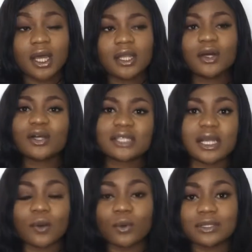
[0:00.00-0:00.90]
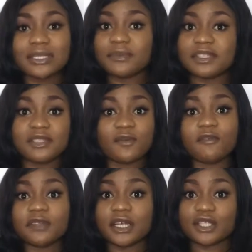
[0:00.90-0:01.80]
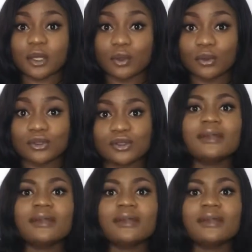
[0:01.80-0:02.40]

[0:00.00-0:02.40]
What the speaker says: The court can award damages for financial loss.